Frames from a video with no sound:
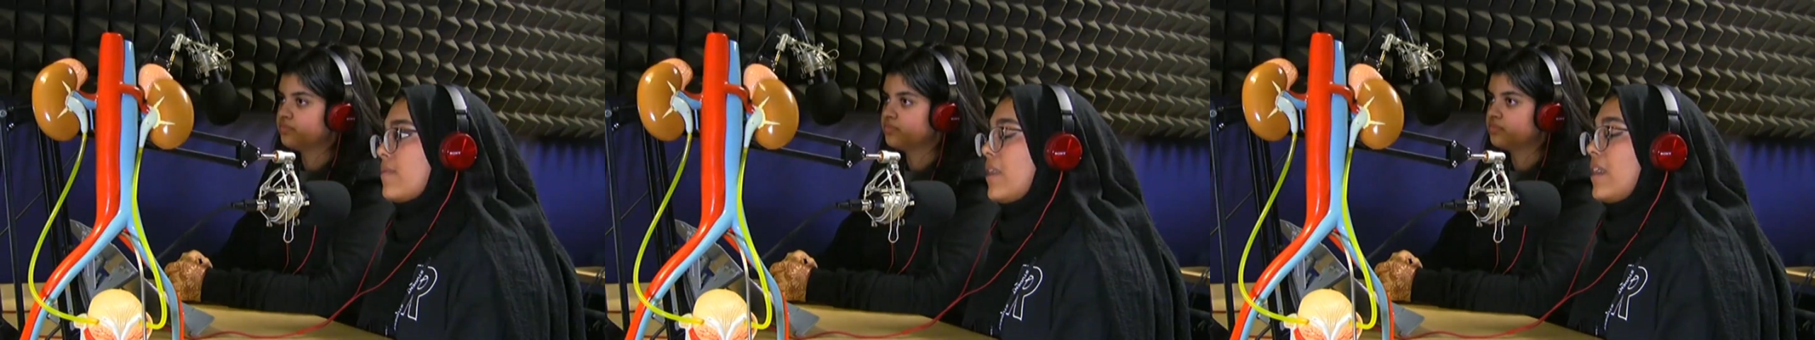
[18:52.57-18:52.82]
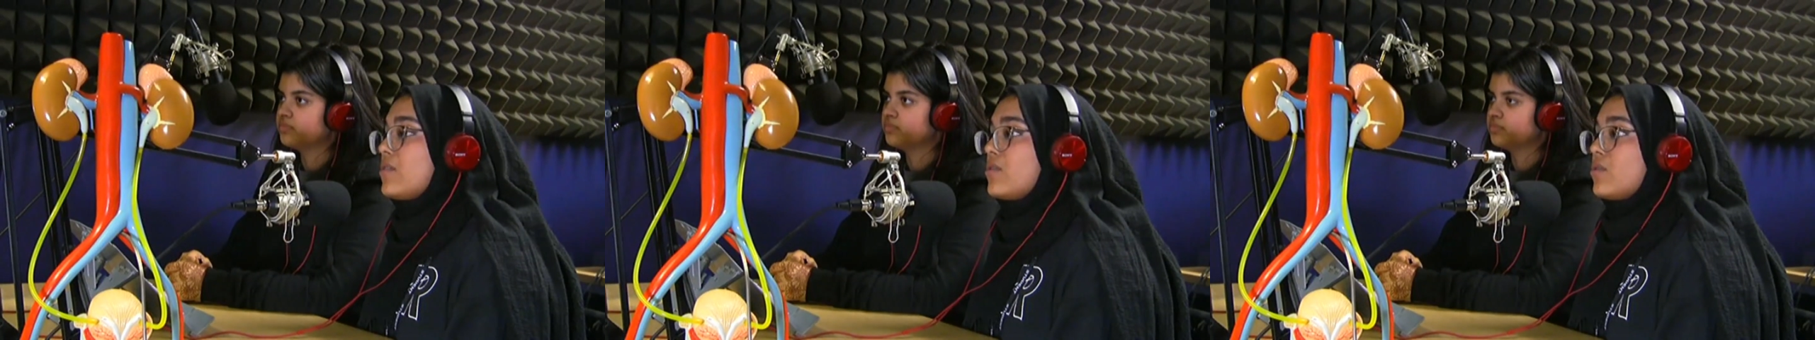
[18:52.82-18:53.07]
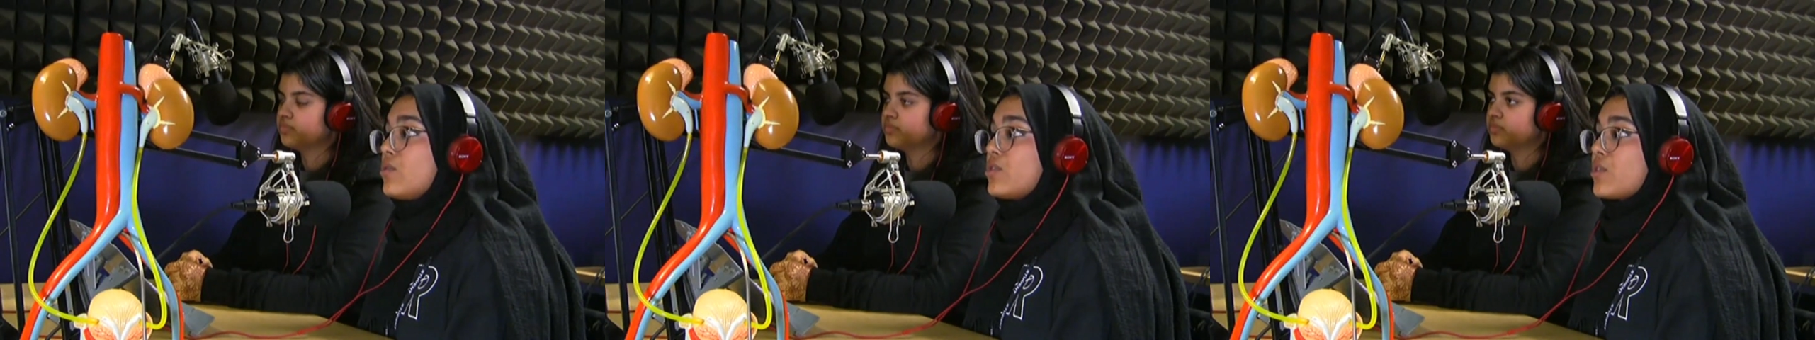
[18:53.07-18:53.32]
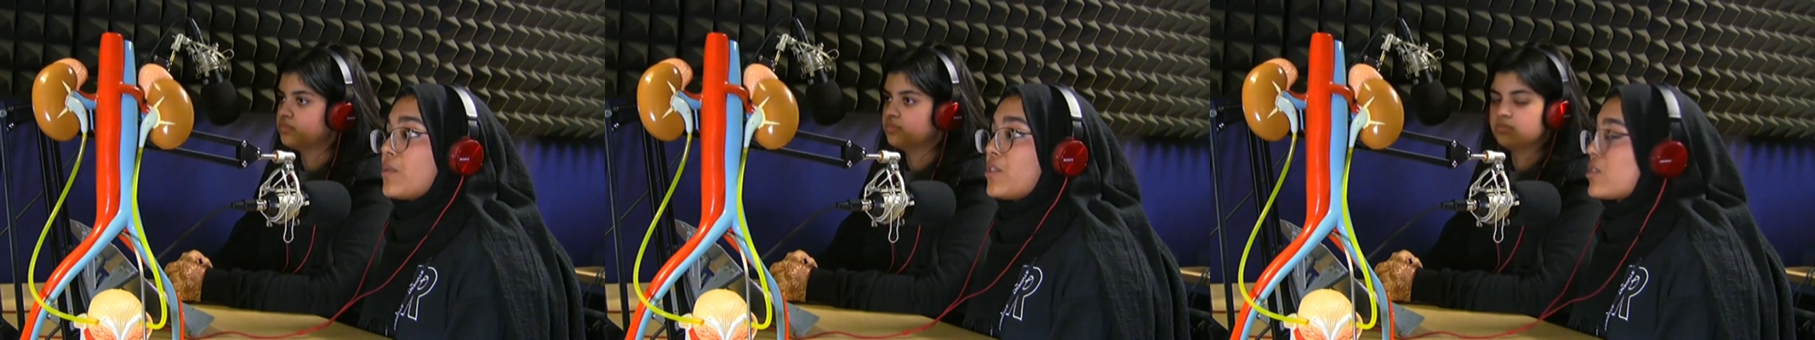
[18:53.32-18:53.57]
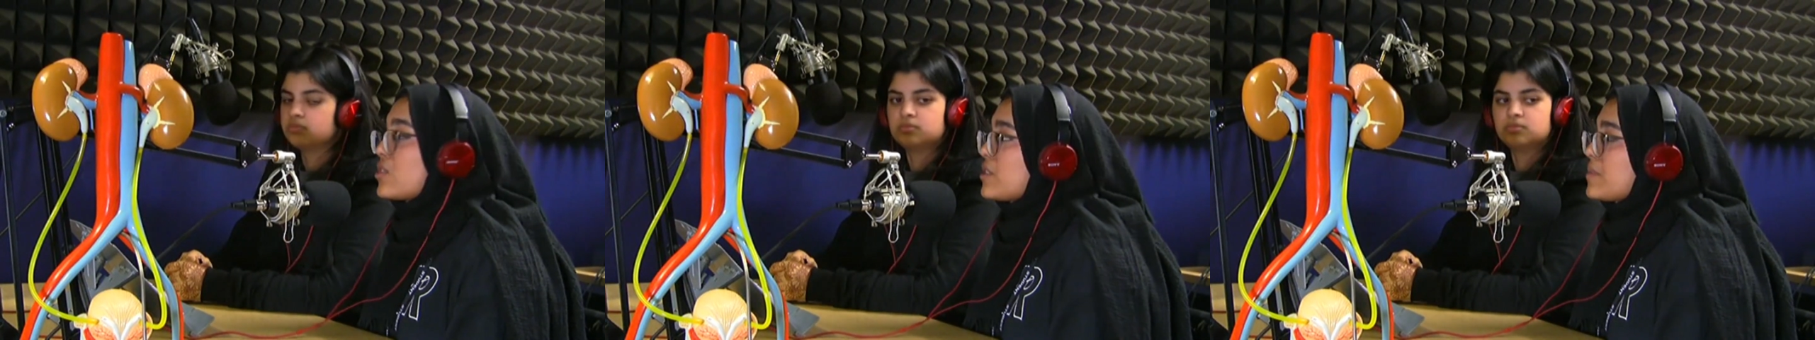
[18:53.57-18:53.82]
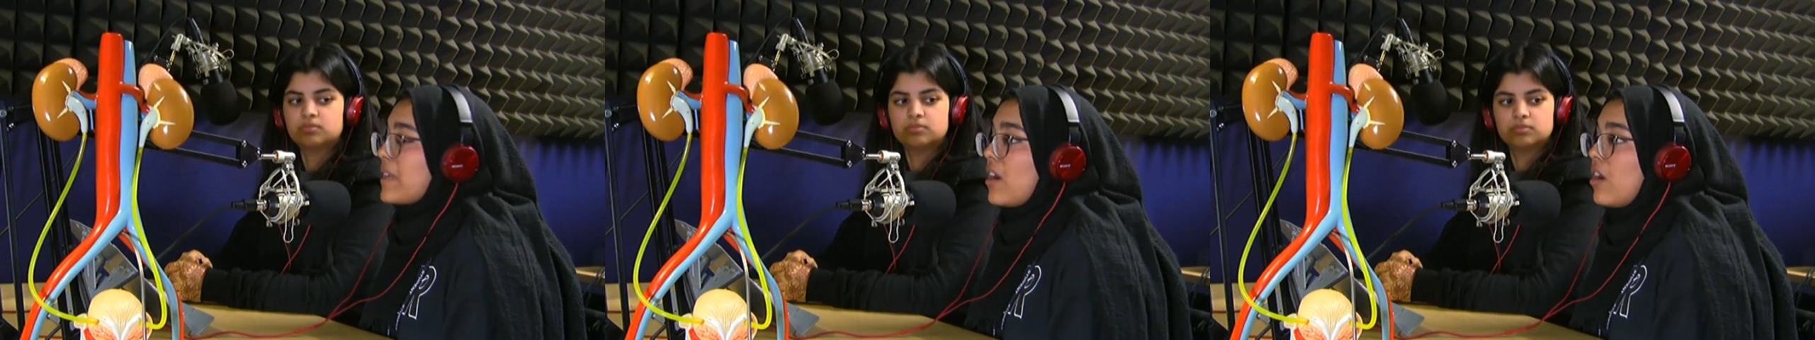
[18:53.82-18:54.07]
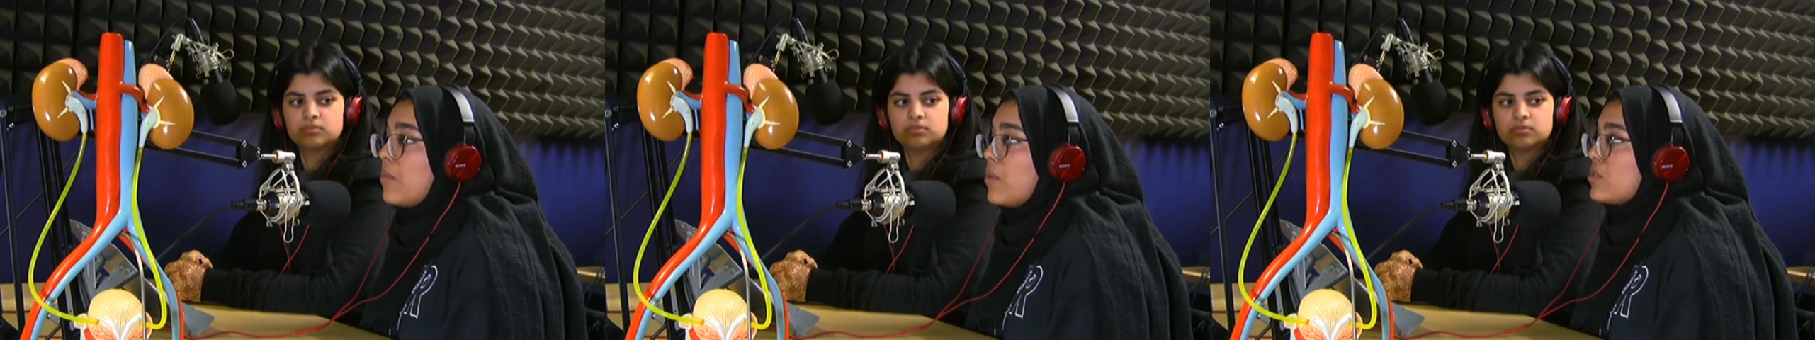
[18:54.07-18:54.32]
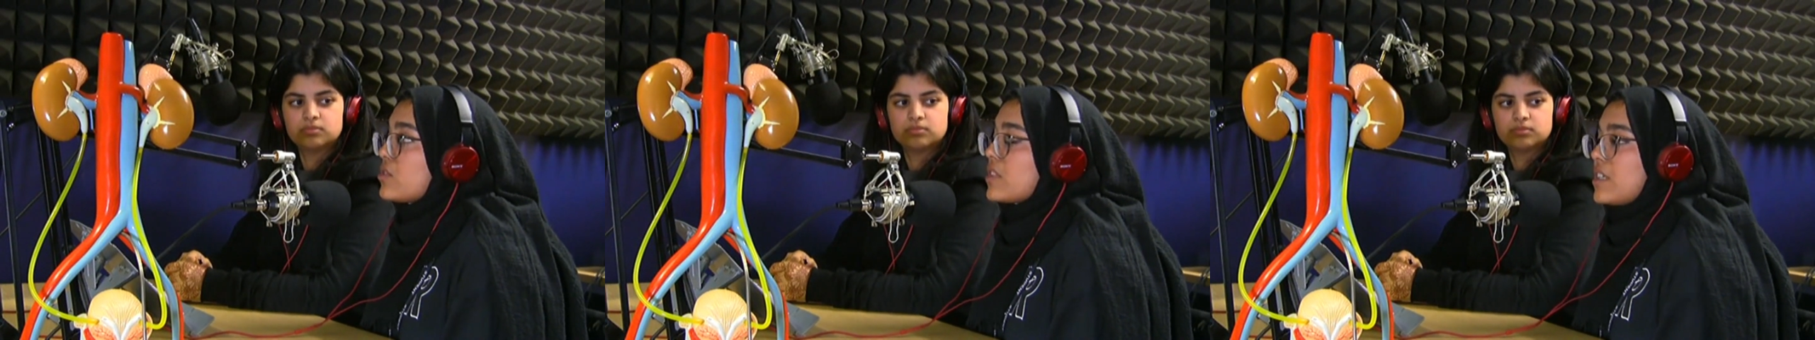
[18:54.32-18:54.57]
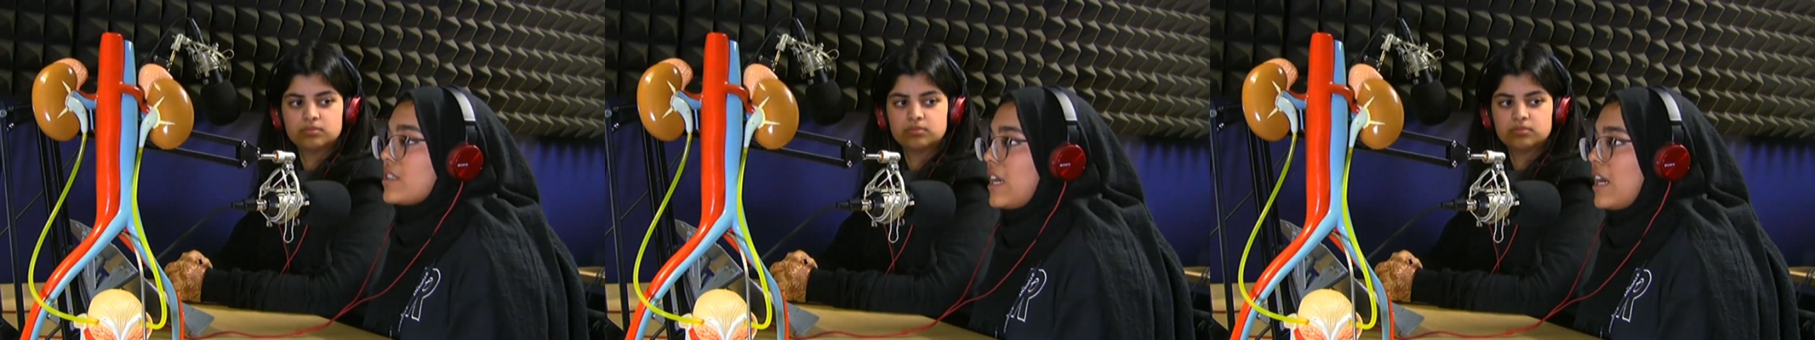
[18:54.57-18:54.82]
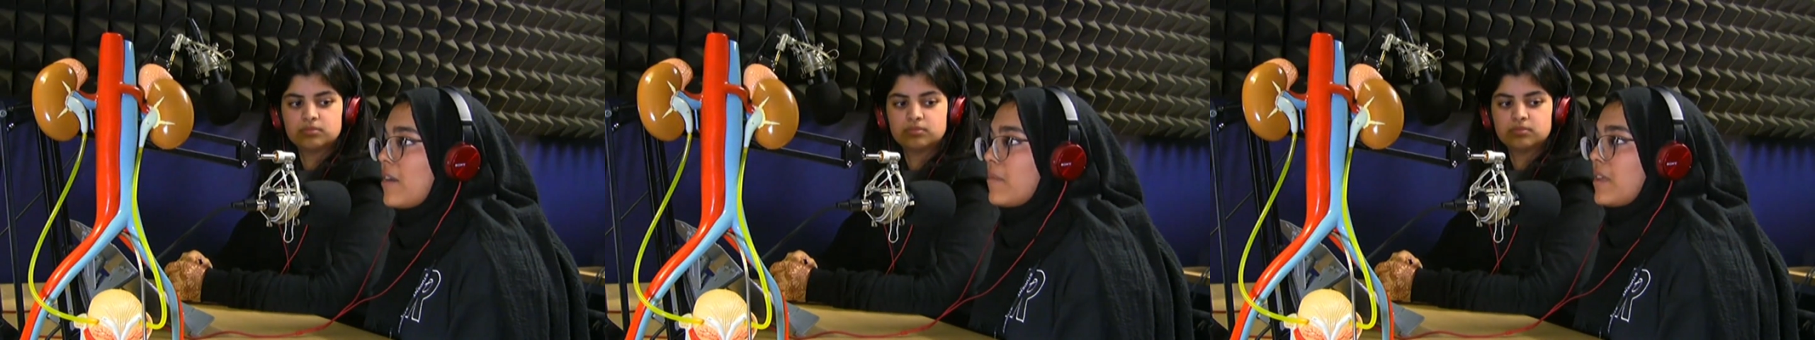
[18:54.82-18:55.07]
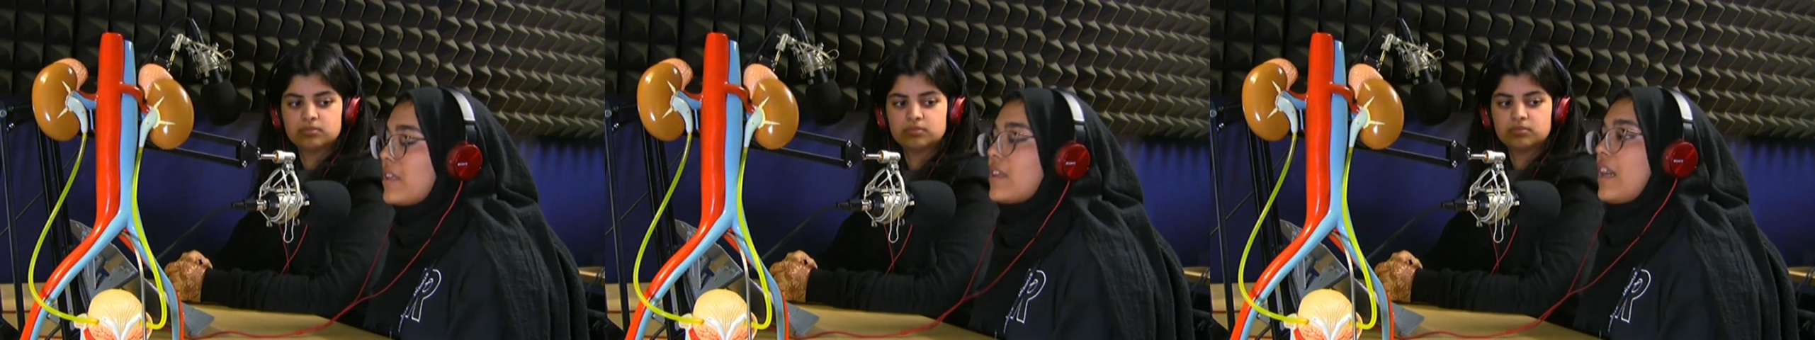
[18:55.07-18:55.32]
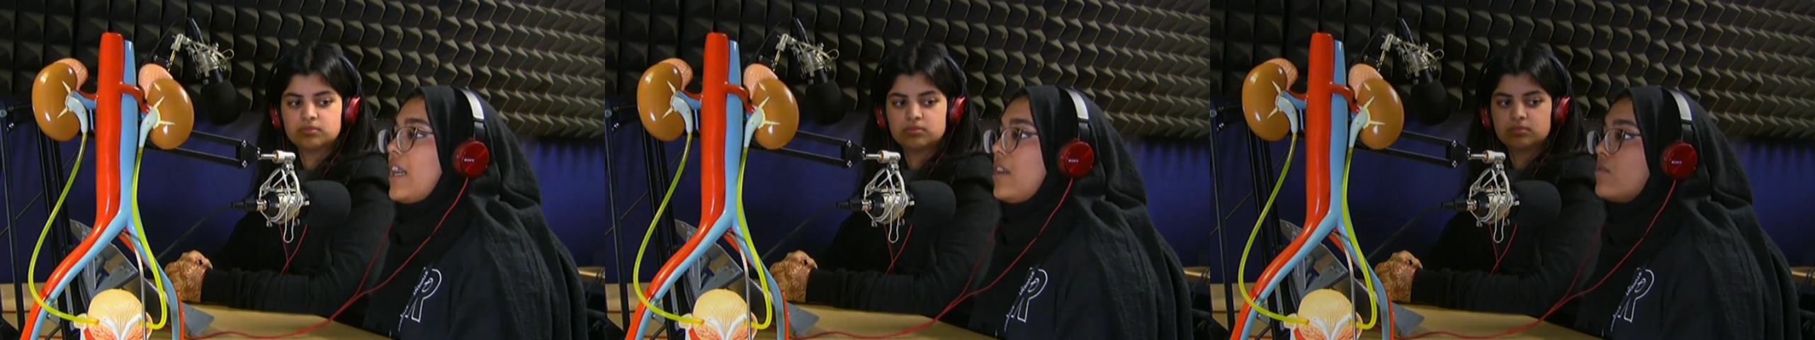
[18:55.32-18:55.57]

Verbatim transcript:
Speaker 1: And also, we just got to spend most of our time in that health